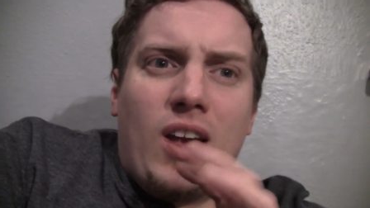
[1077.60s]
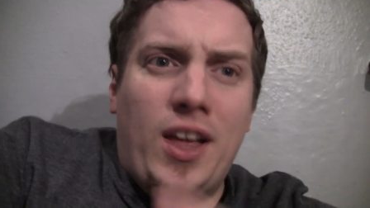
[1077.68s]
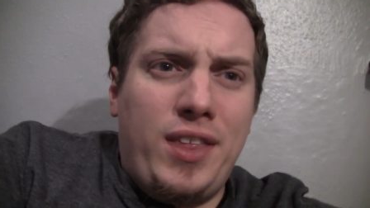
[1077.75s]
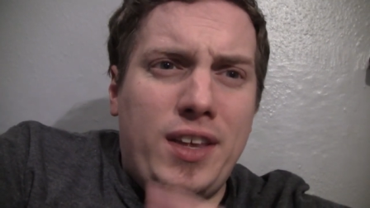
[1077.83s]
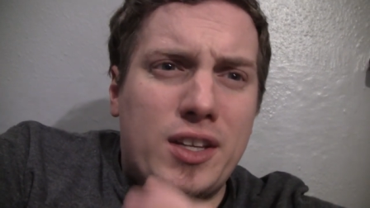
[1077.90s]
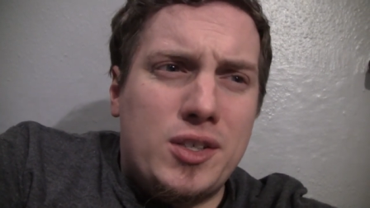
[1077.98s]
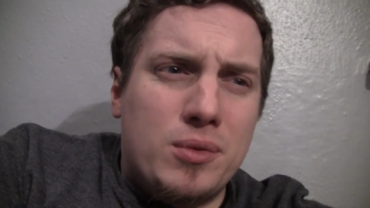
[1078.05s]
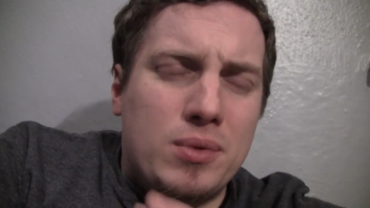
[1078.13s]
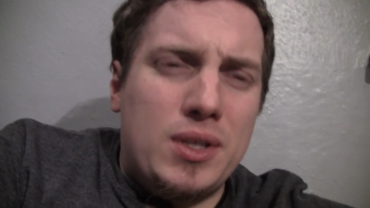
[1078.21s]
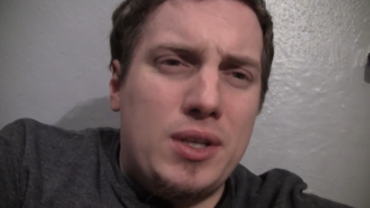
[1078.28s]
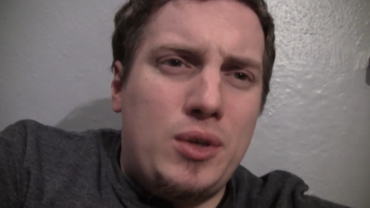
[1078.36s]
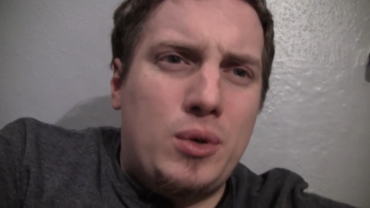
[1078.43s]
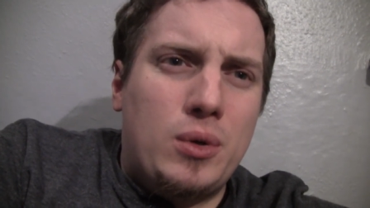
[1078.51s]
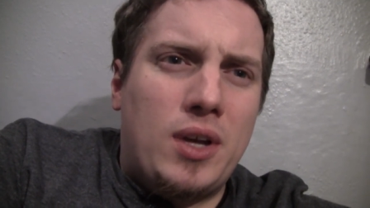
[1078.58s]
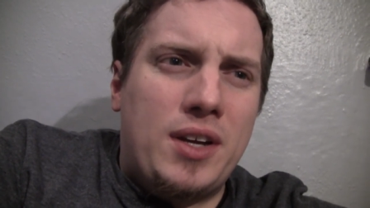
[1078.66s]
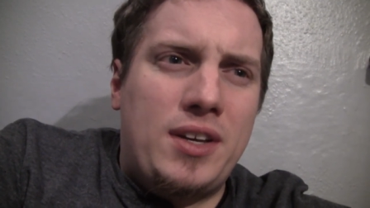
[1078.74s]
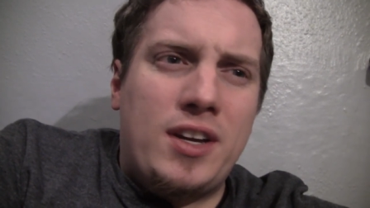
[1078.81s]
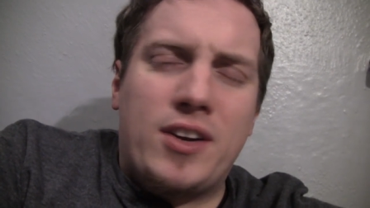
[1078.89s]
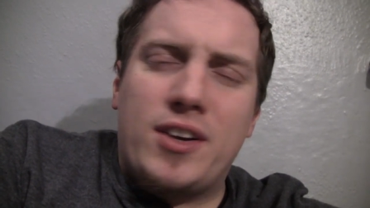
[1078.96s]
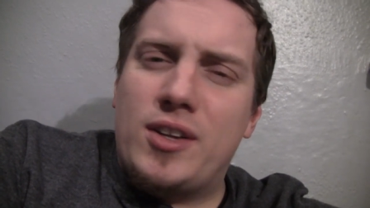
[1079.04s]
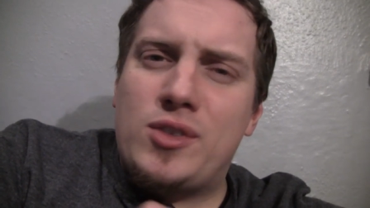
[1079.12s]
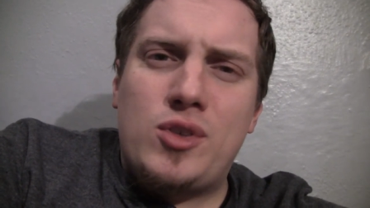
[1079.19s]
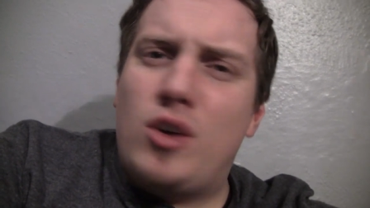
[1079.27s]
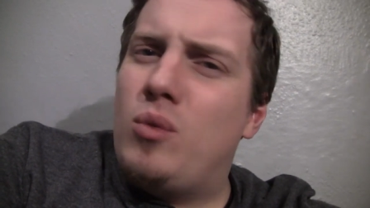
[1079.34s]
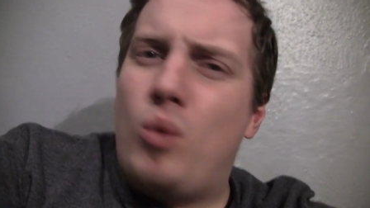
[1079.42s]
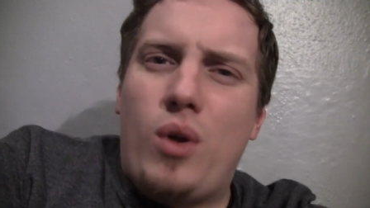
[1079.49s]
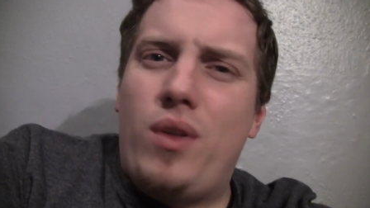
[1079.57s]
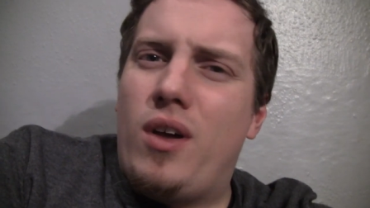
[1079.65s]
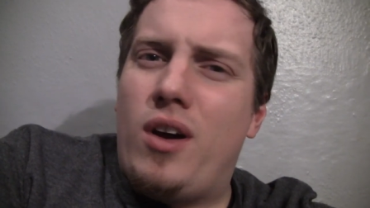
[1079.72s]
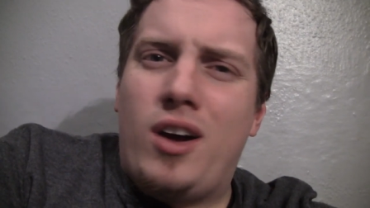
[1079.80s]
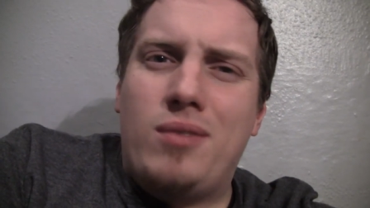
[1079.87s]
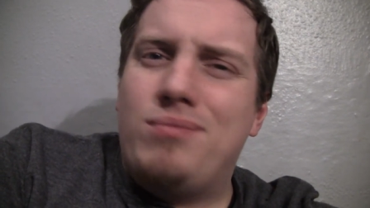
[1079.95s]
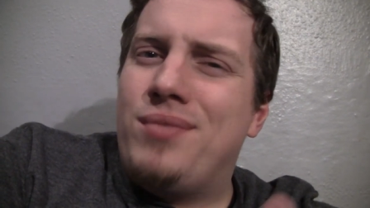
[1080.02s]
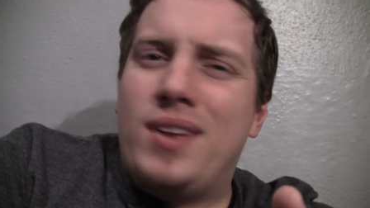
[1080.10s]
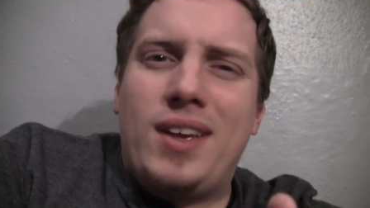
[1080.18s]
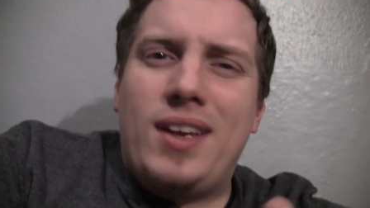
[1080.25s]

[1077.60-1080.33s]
I think it's a really cool idea, and it's not one that I'm